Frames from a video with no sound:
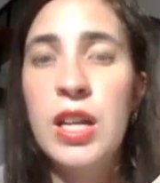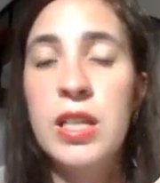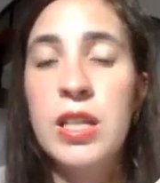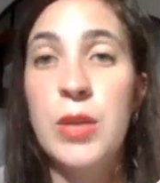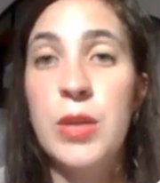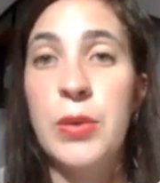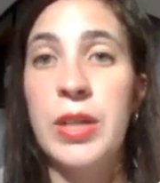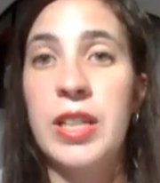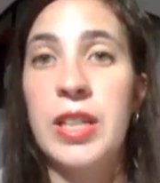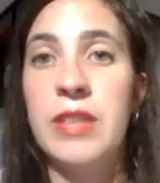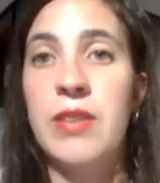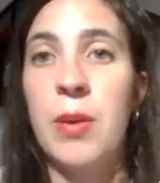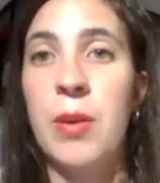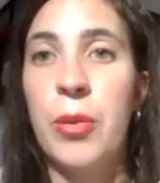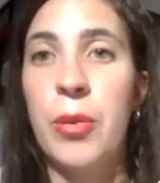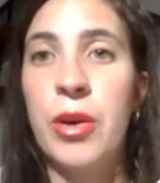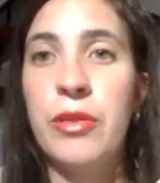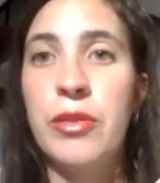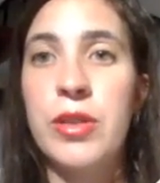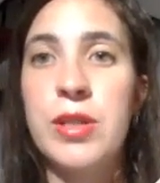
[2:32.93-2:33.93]
They will give a
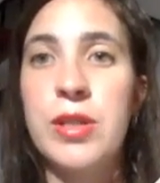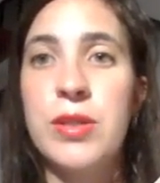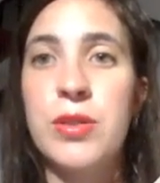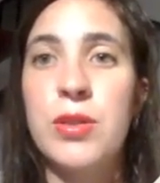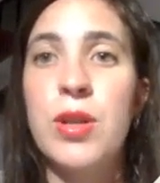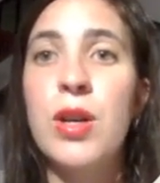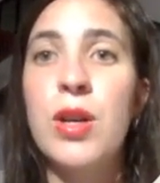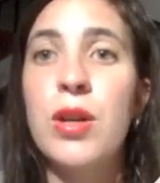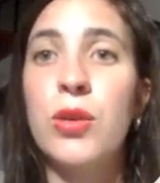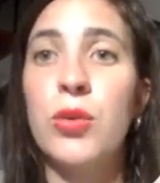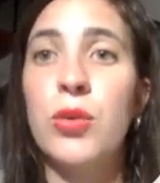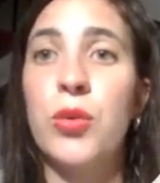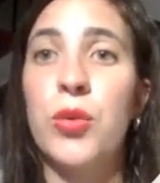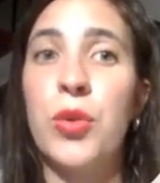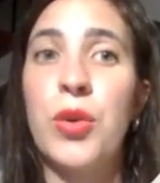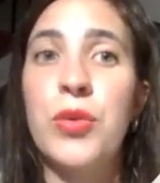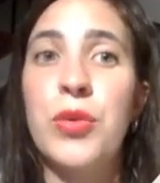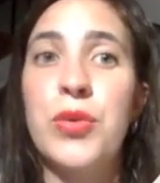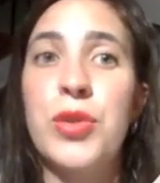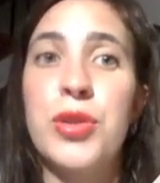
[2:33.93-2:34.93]
preference to
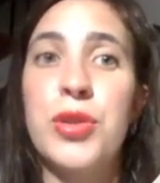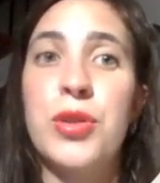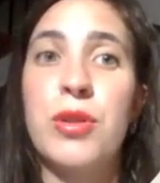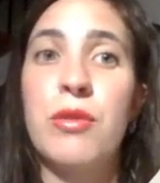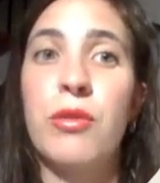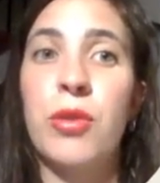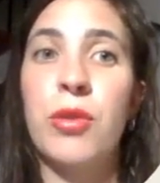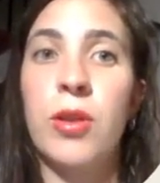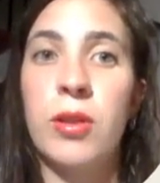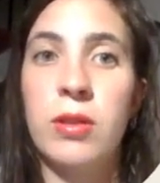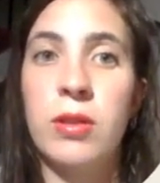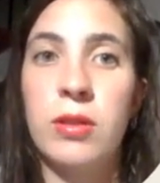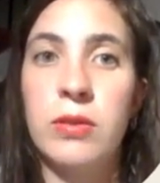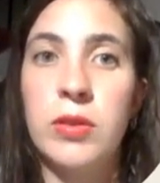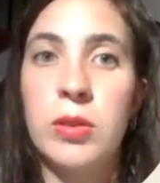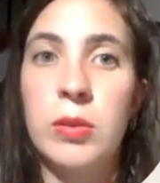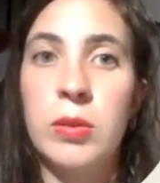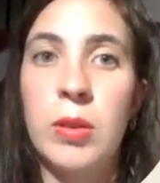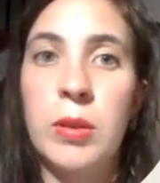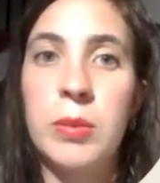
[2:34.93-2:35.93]
frontiers in front
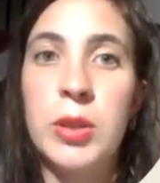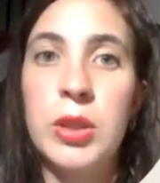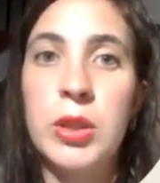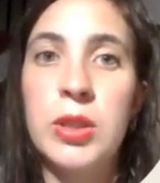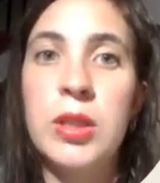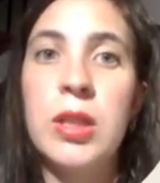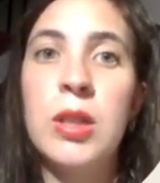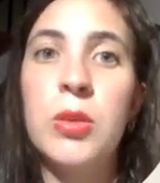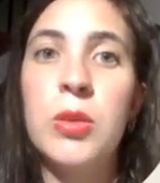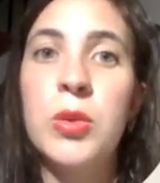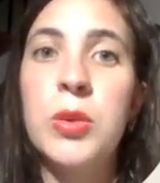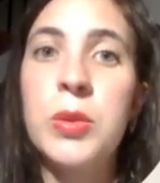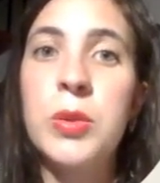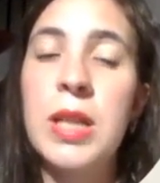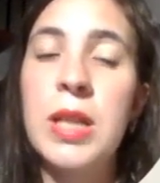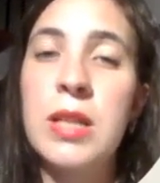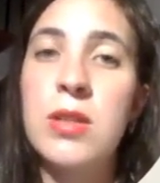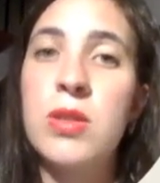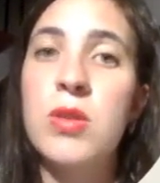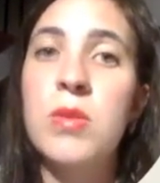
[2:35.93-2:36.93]
of the robot. We
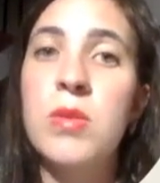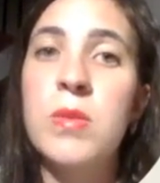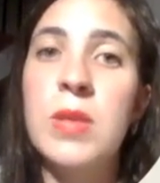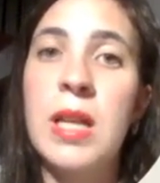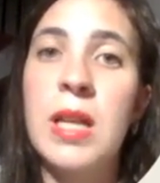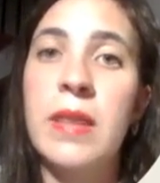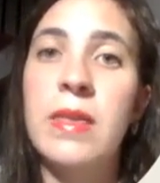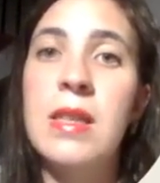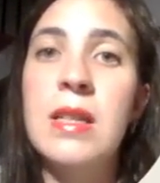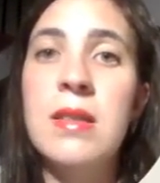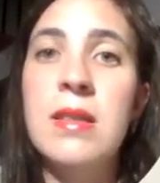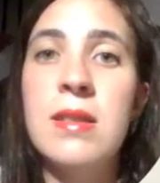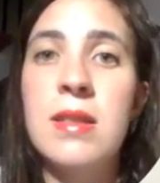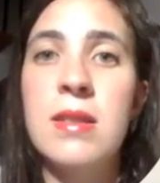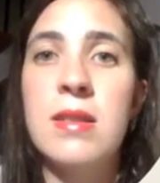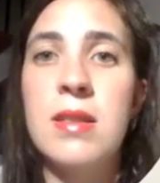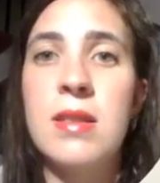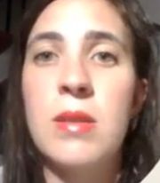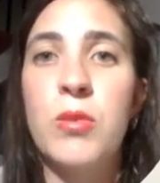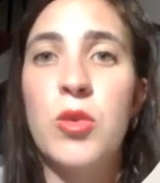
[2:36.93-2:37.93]
will assume that this
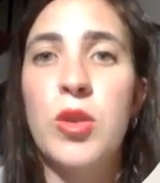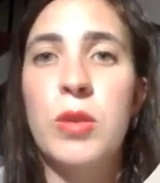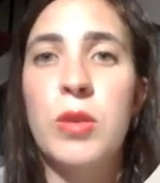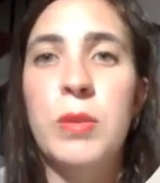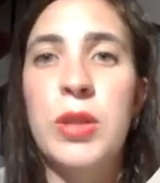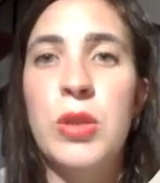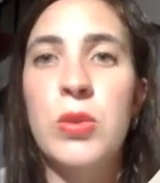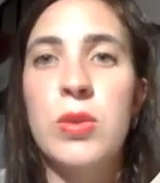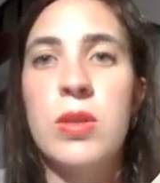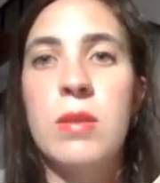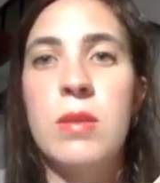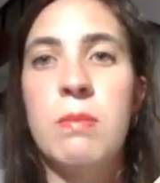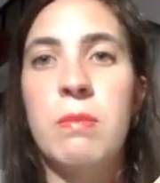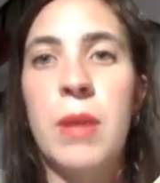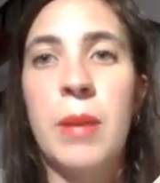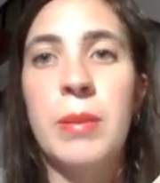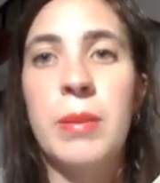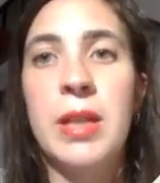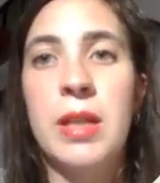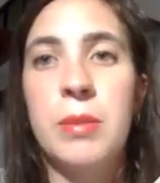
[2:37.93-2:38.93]
system will be used in
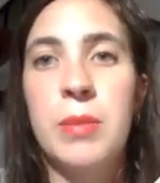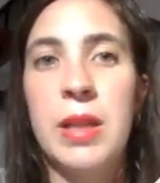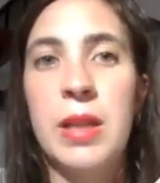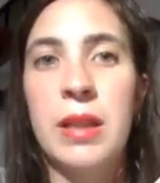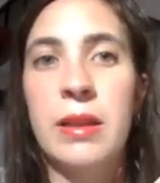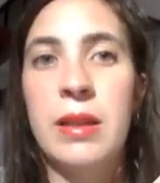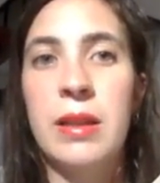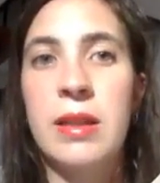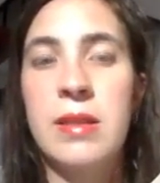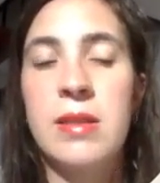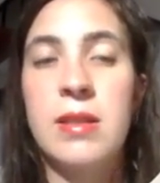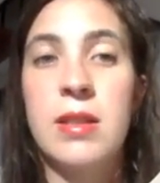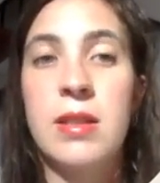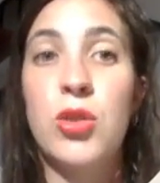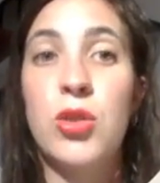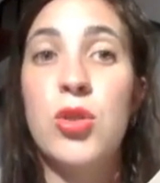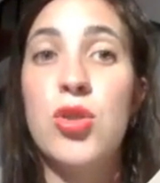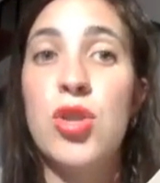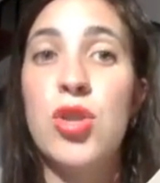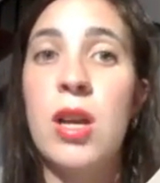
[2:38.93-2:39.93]
public buildings
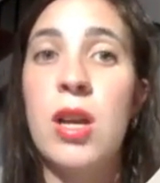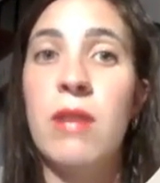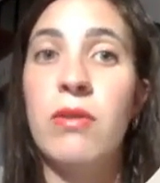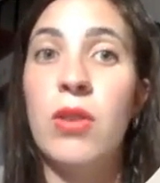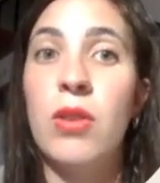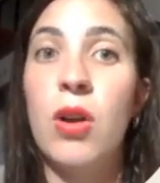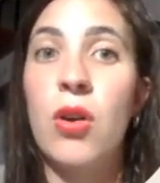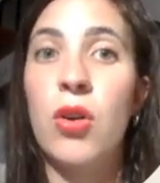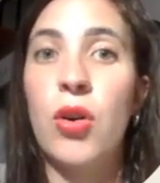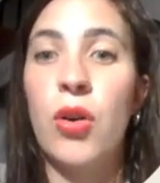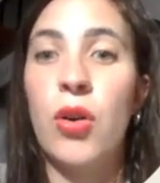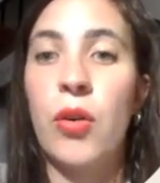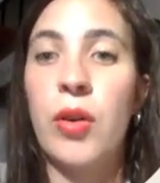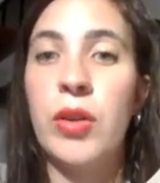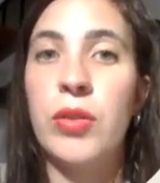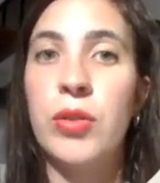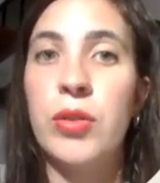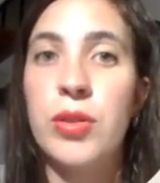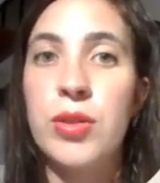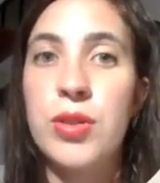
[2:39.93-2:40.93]
that usually have long
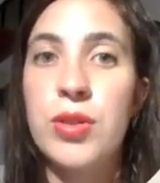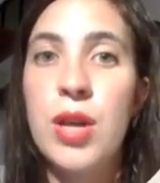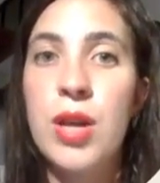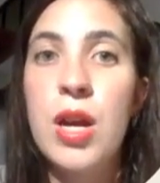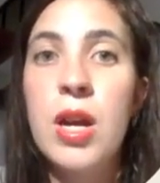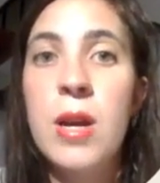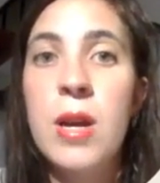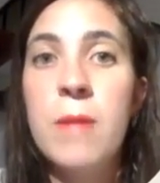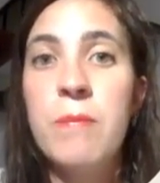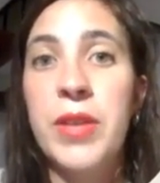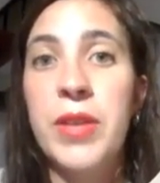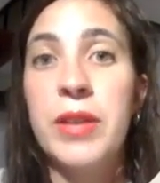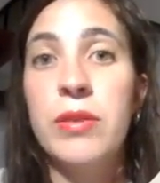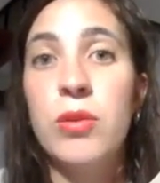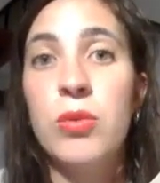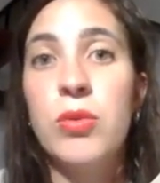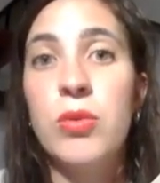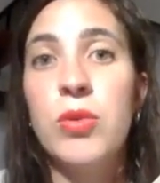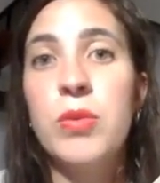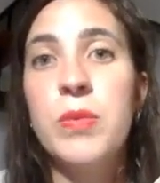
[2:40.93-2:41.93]
corridors, and
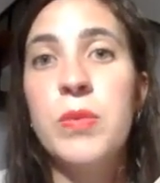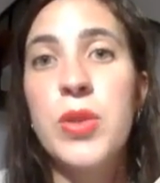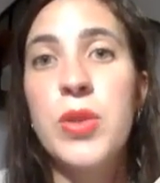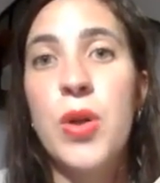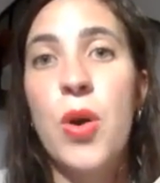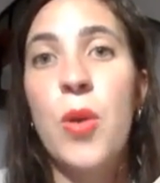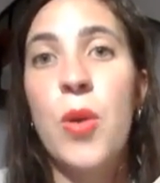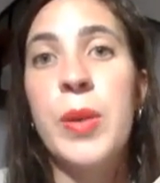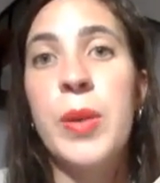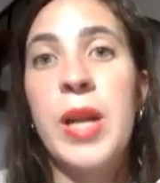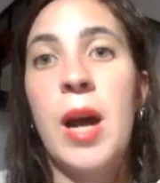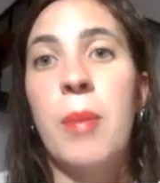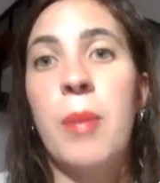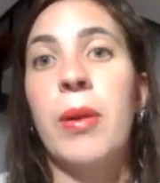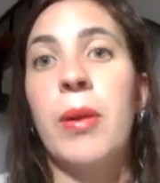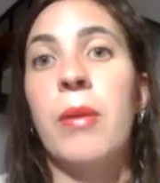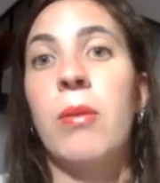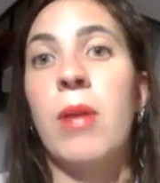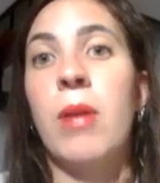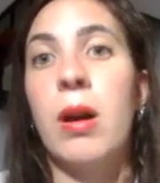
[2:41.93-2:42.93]
the rooms open
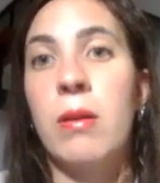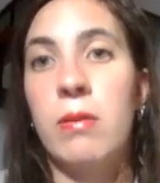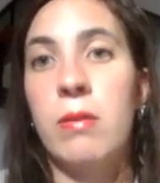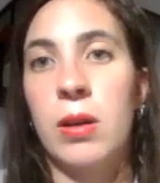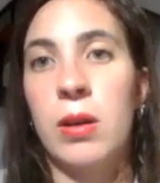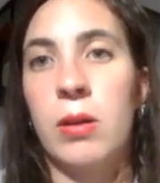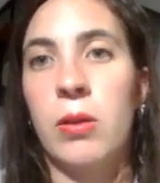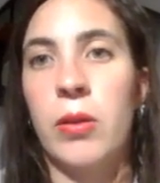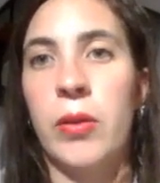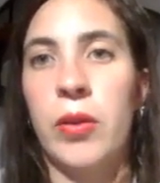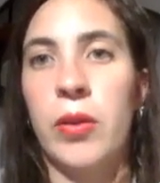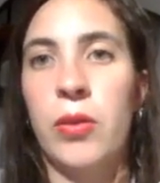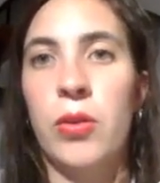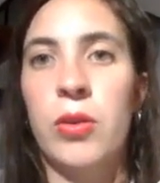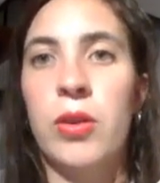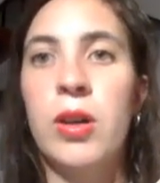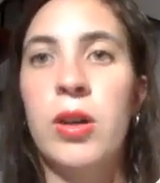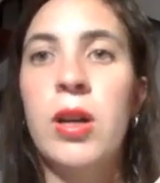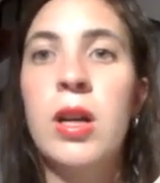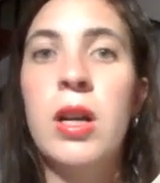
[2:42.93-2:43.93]
up around the corridor.